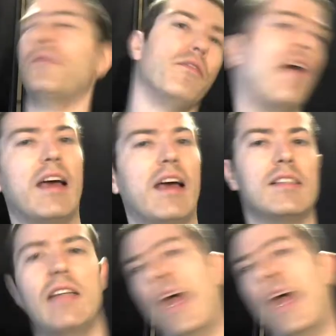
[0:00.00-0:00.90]

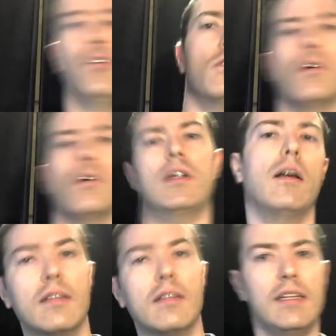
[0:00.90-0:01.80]
fancy, and you sort out
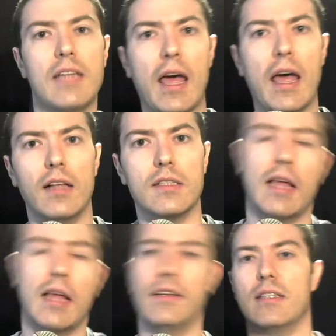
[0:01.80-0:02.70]
the details,
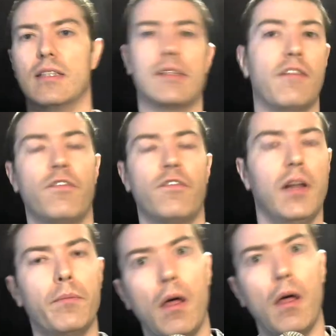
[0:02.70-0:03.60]
and this is then
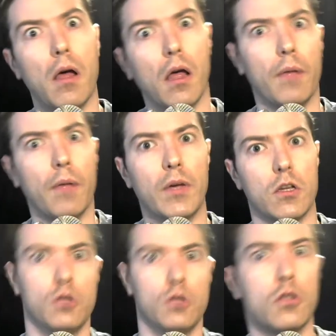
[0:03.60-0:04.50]
freedom, because
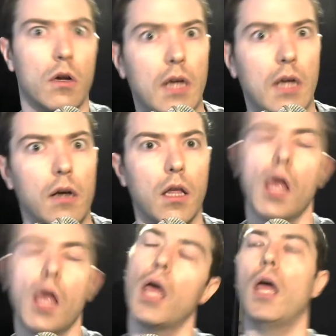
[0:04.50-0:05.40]
you sort out.
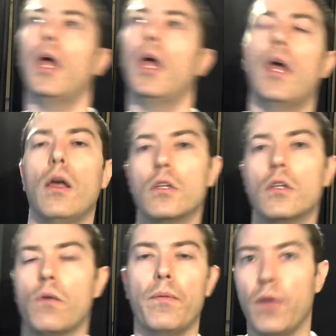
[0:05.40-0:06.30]
So
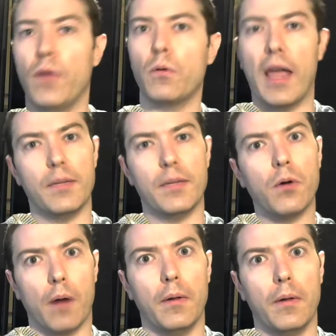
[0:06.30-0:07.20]
we create a
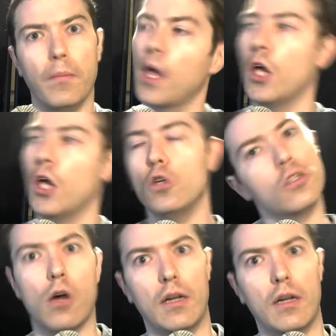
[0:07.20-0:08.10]
problem, you
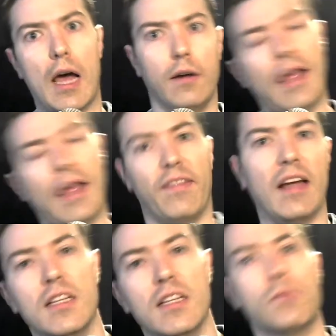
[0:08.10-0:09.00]
sort out, and
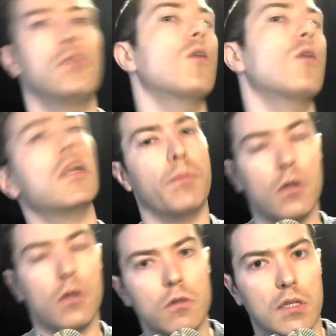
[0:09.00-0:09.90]
that is what you are
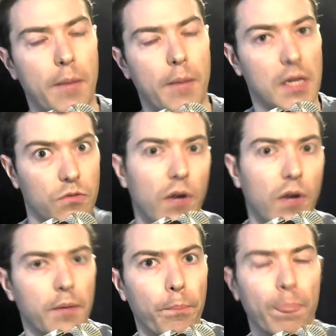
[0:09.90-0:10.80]
supposed to accept as
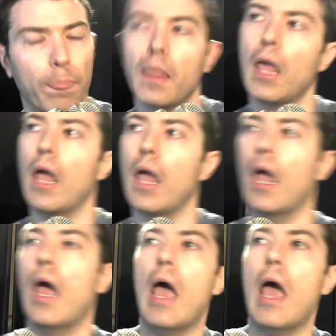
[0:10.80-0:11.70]
freedom.
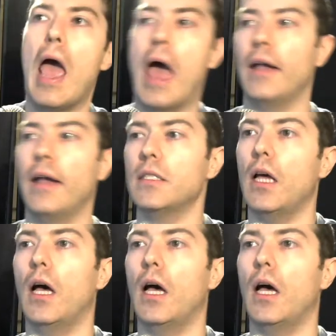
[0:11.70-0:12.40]
And